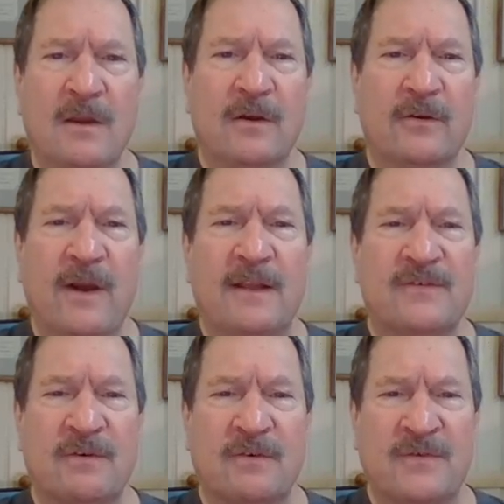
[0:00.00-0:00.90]

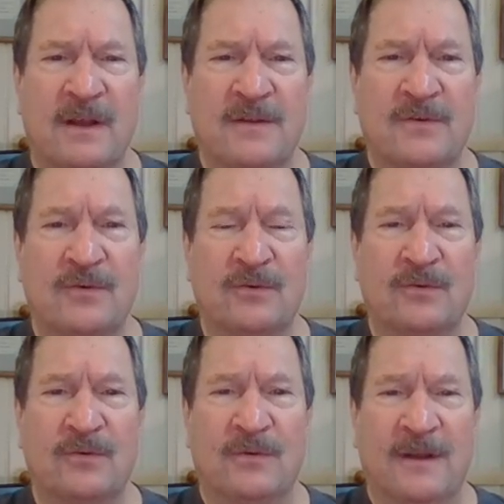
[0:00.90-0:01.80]
Krantz goes on
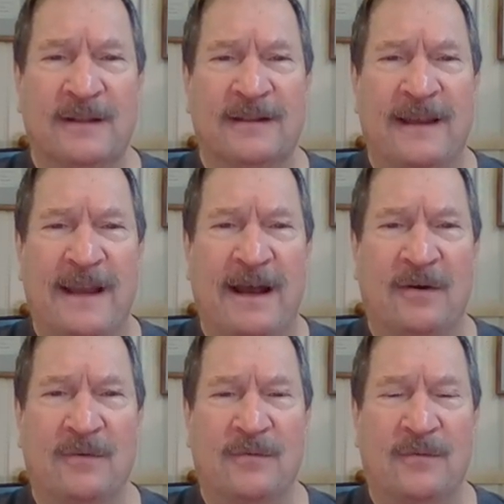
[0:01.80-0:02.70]
to lay
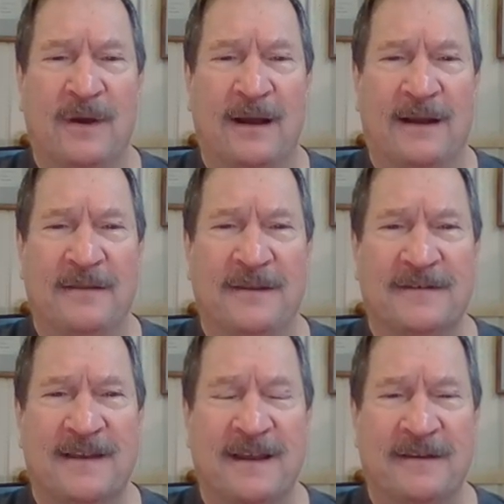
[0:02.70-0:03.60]
out this
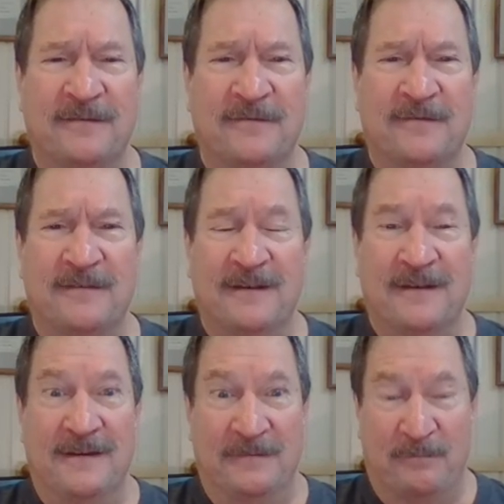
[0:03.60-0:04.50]
kind of
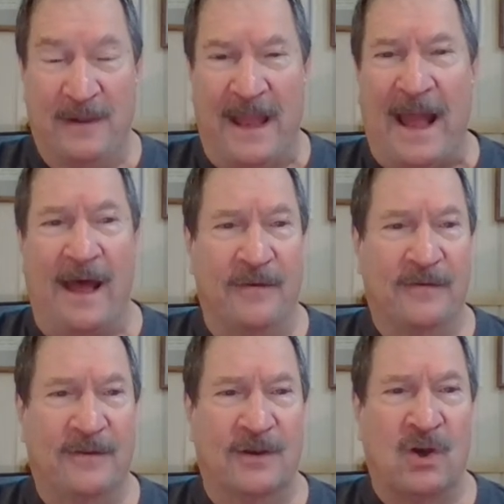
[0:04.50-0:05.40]

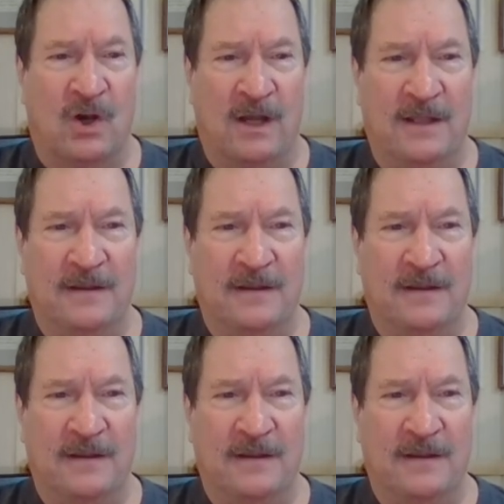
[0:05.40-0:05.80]
path to God.